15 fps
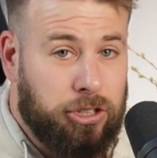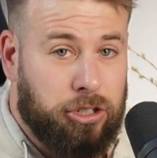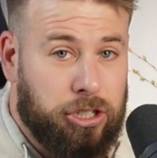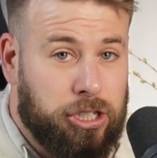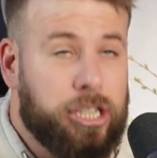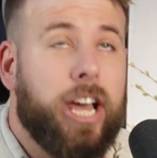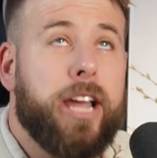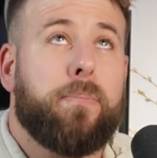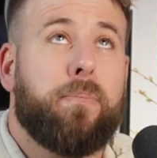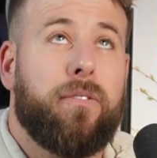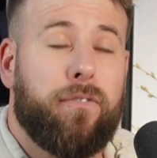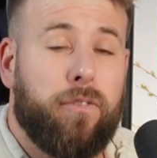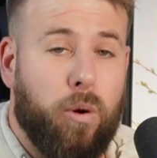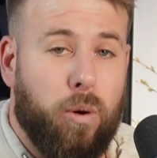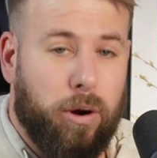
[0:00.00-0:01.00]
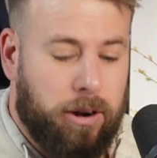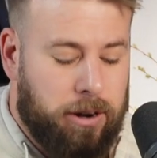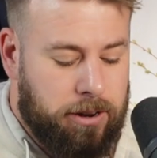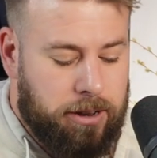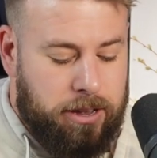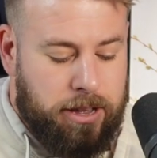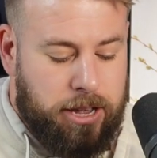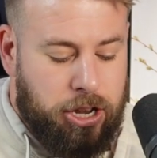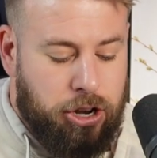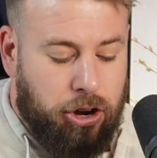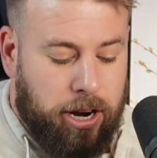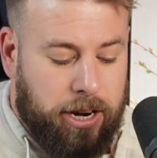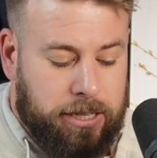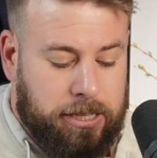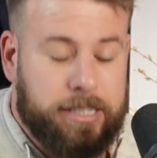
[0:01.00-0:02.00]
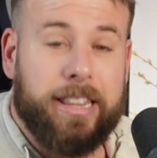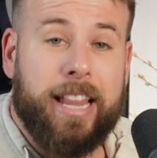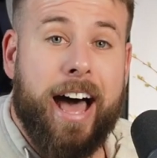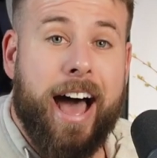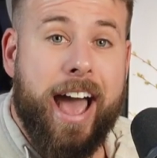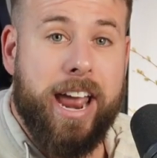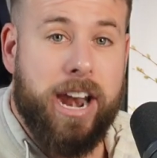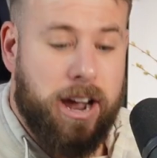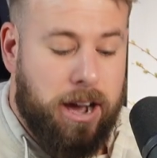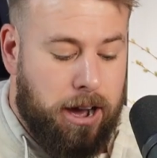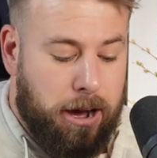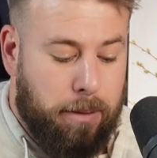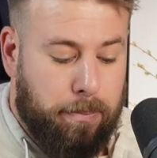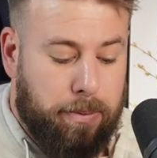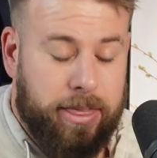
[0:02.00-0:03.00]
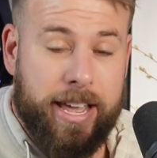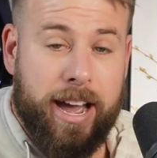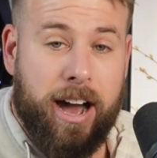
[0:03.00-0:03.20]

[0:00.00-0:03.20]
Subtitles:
just like before, you're going to slide up the